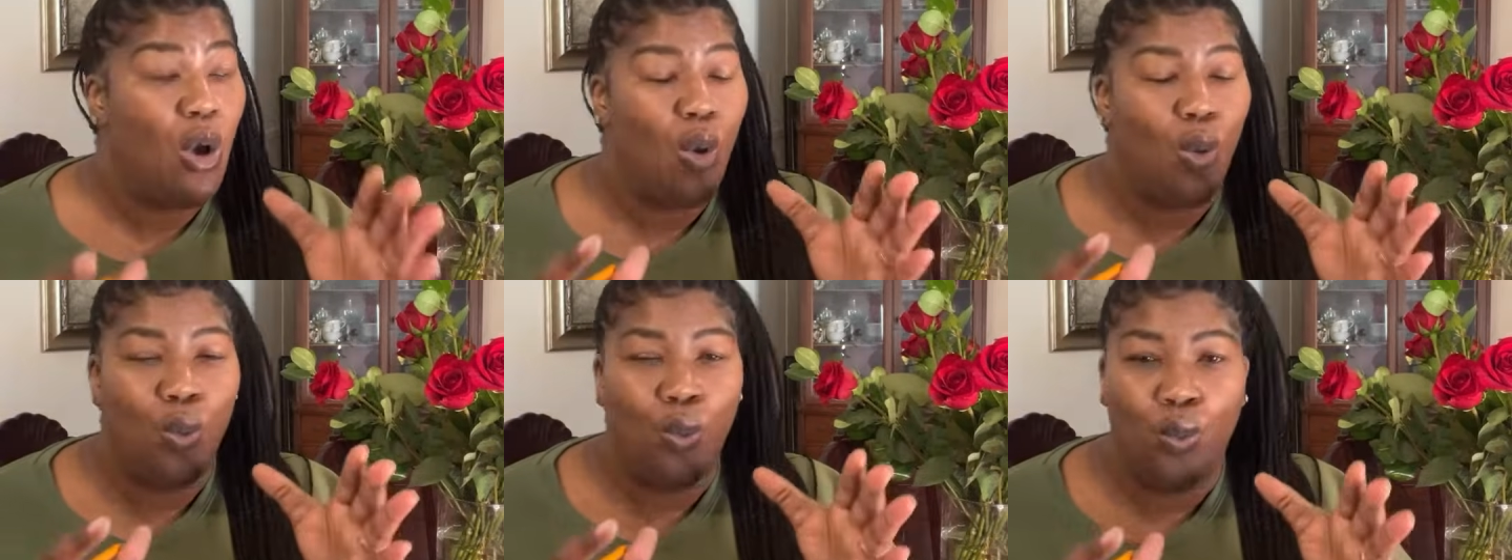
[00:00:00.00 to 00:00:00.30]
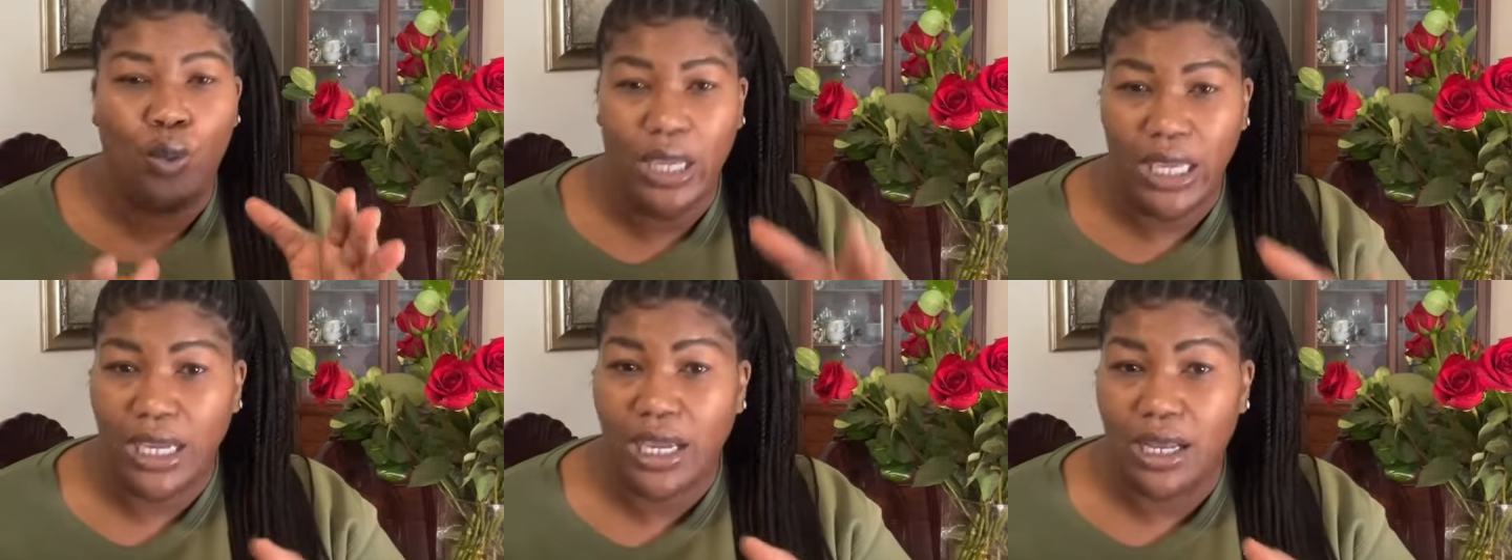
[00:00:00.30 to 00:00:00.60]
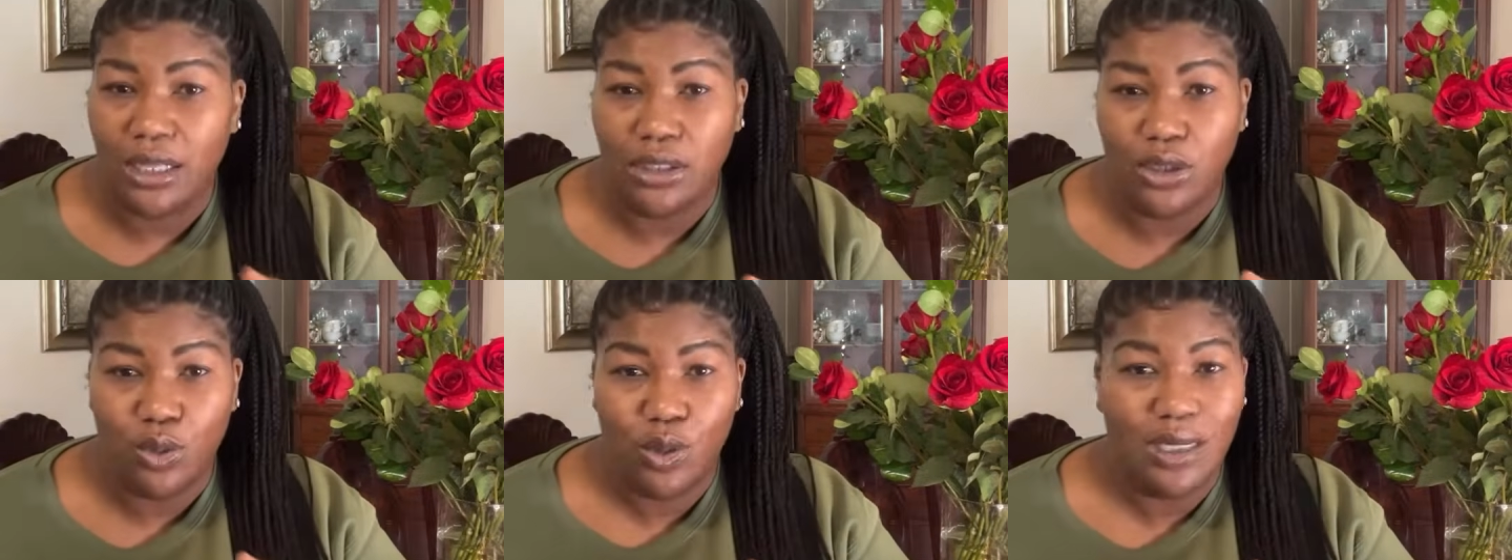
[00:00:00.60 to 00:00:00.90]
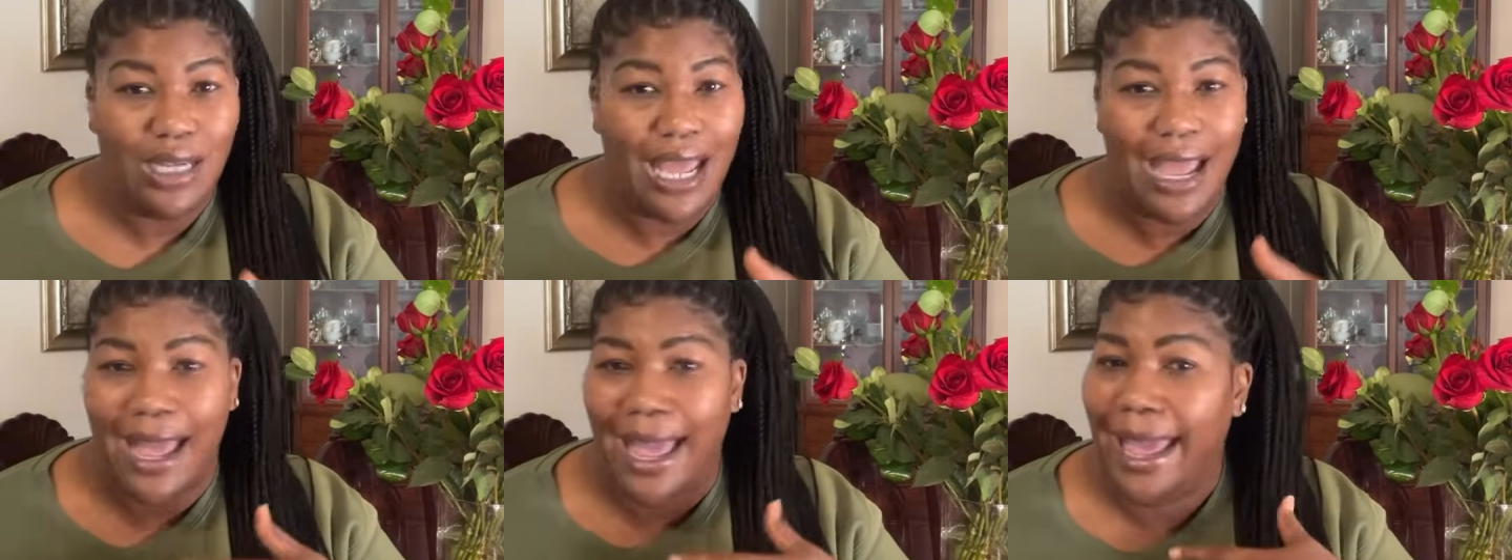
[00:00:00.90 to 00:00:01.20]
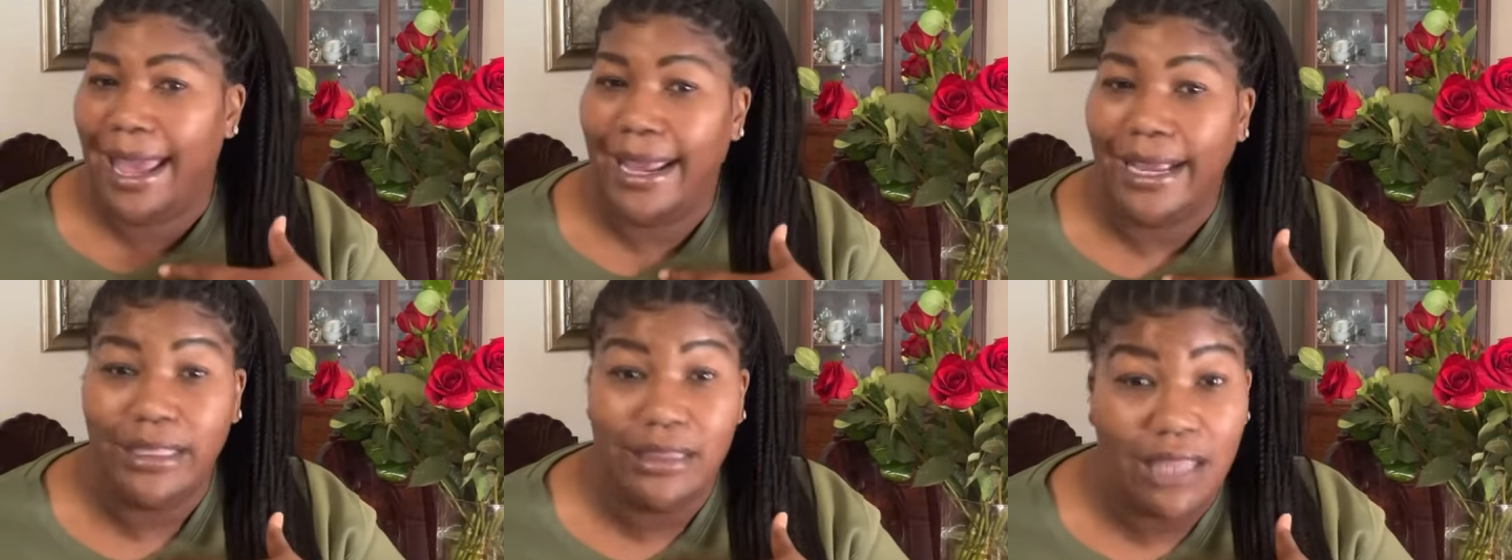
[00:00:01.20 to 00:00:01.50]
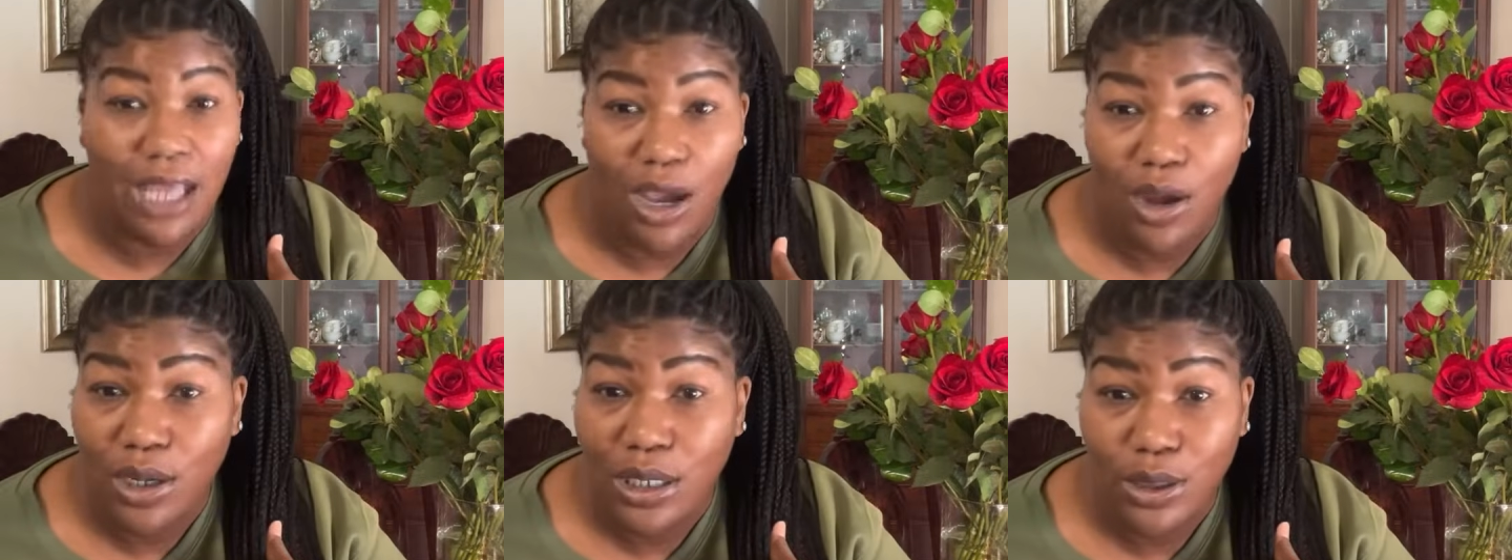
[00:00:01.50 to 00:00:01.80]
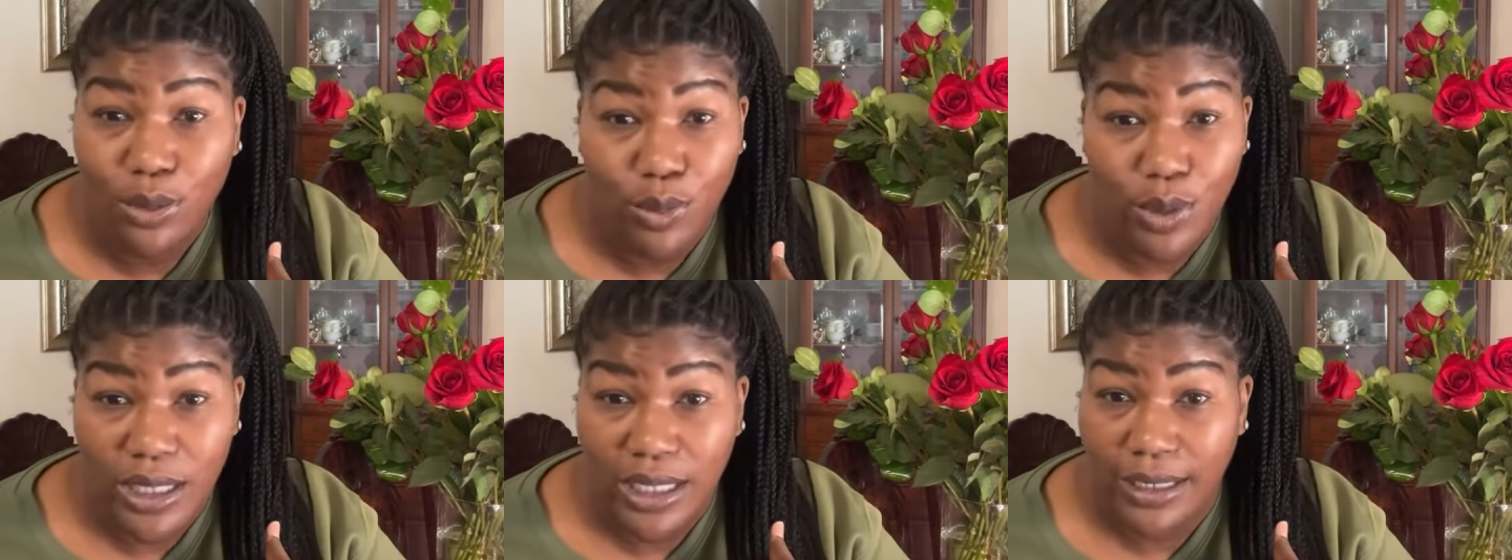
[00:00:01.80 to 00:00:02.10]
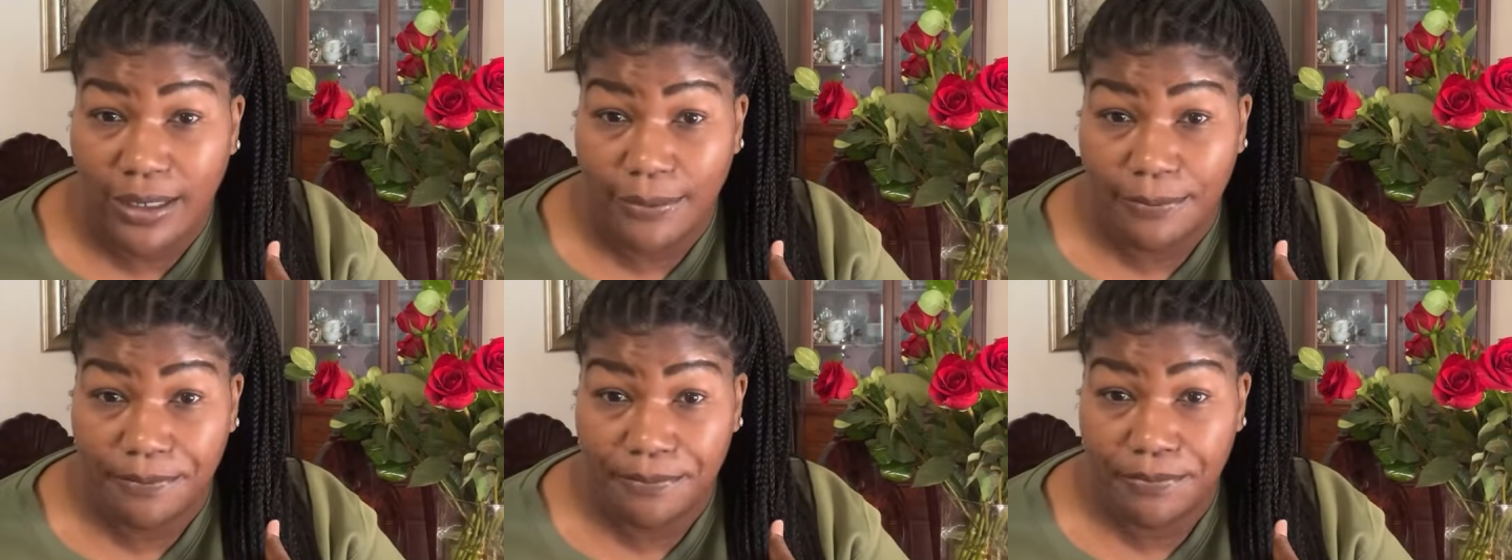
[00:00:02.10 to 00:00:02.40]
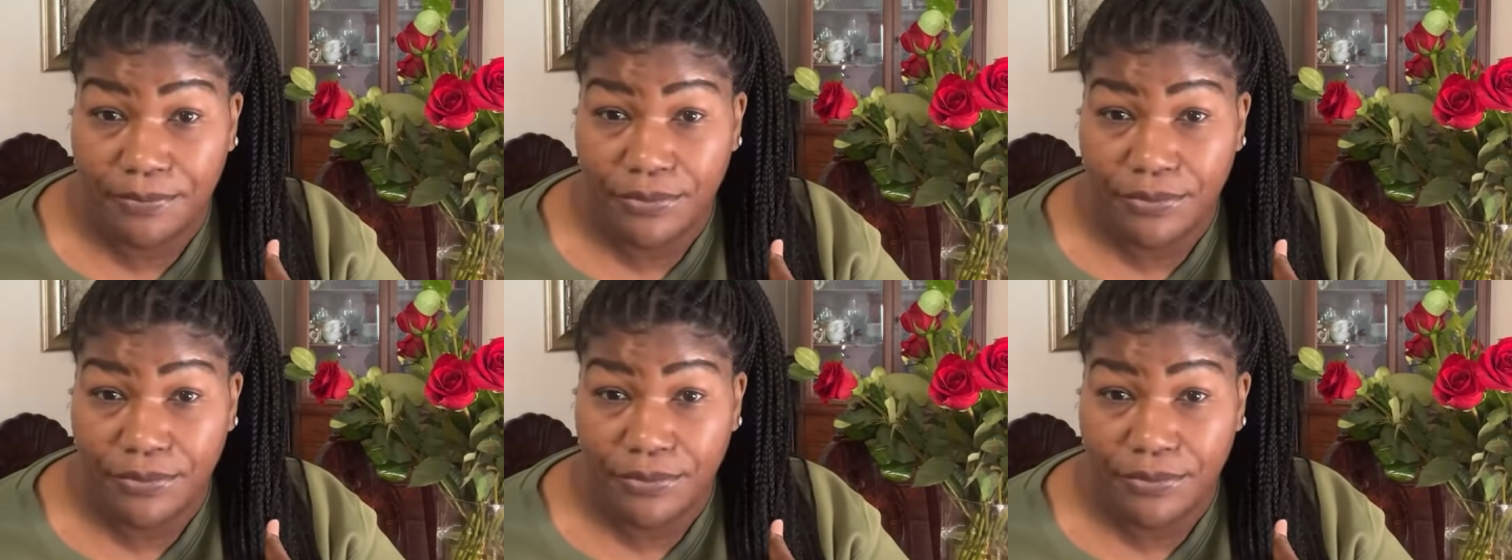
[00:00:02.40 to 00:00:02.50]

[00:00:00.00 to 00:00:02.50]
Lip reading: We go through a lot. I ain't the only one.